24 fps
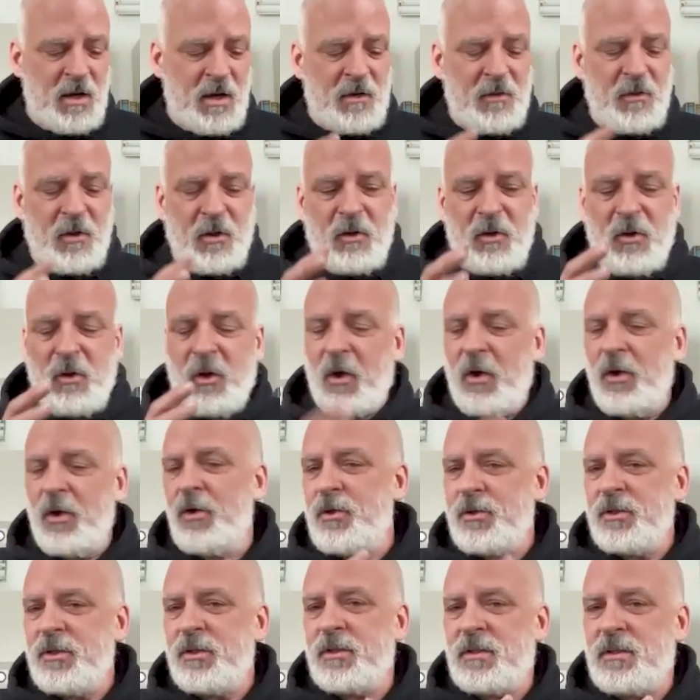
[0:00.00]
the
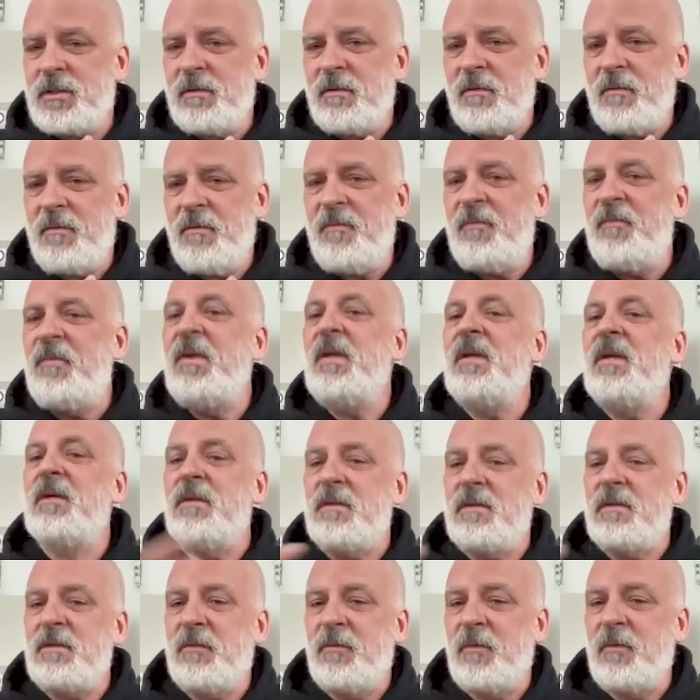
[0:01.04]
largest
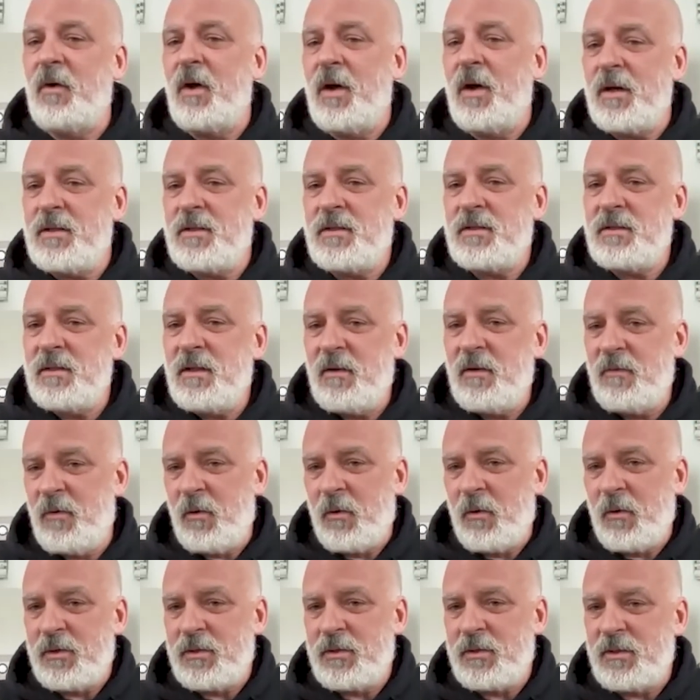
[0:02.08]
field for us, of
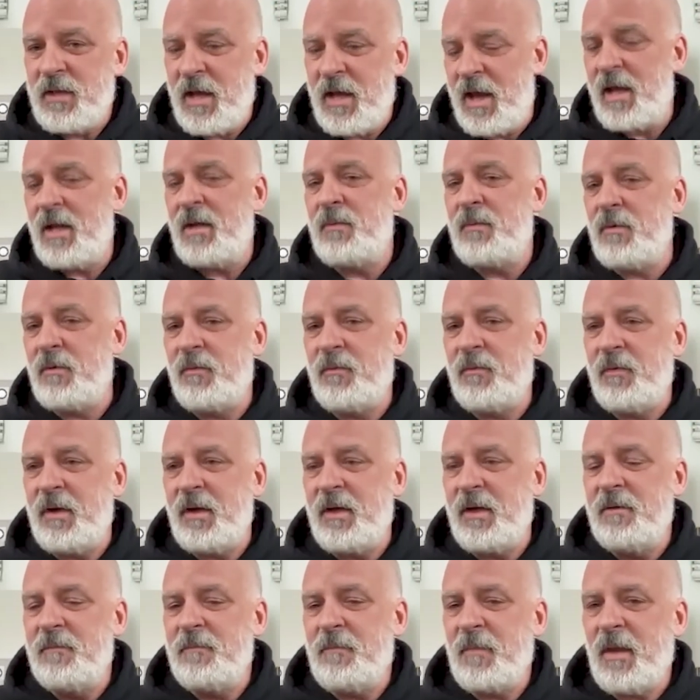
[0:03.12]
course, is animal
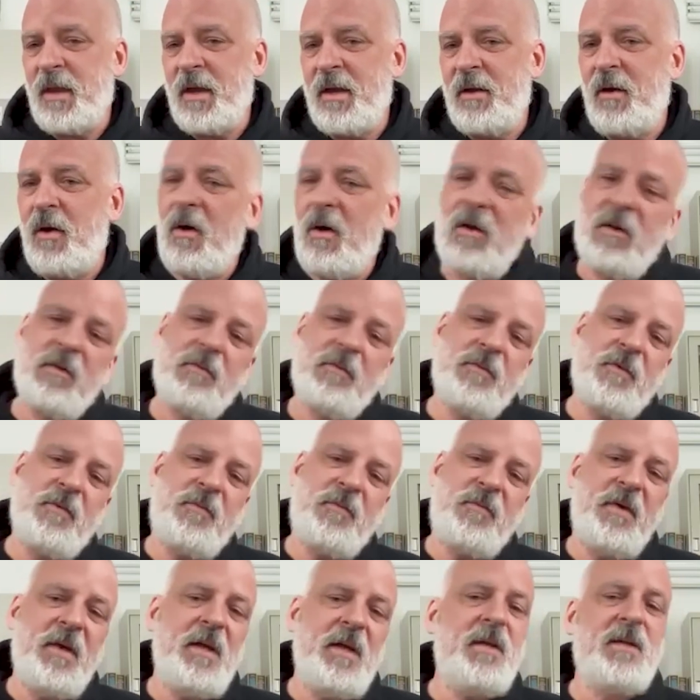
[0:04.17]
feed. And all of the
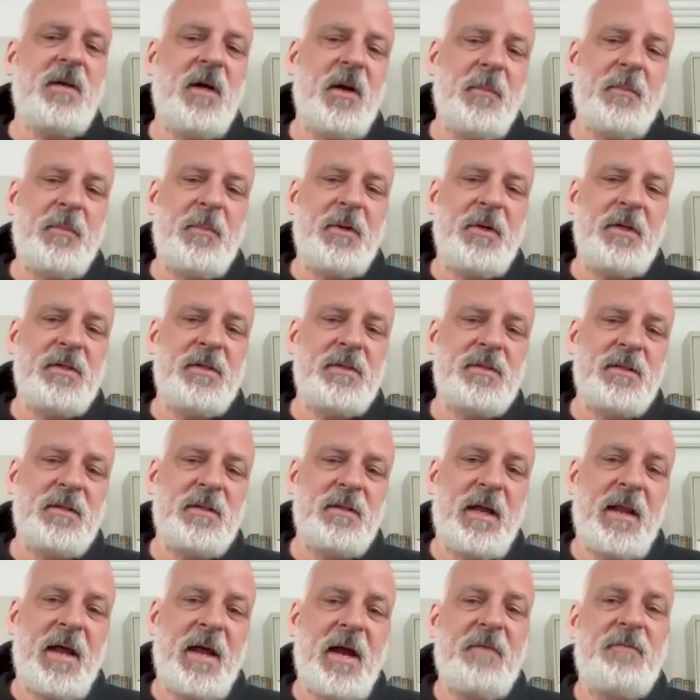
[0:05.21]
feed companies
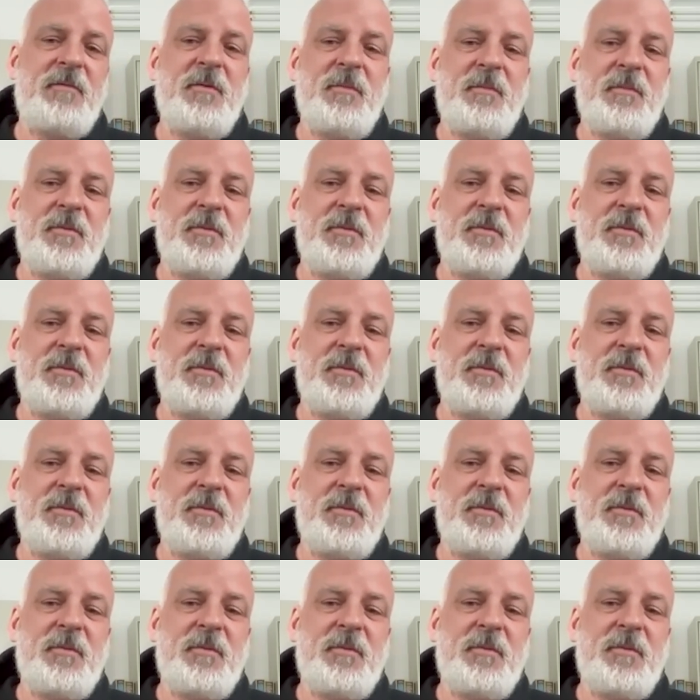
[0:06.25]
that have to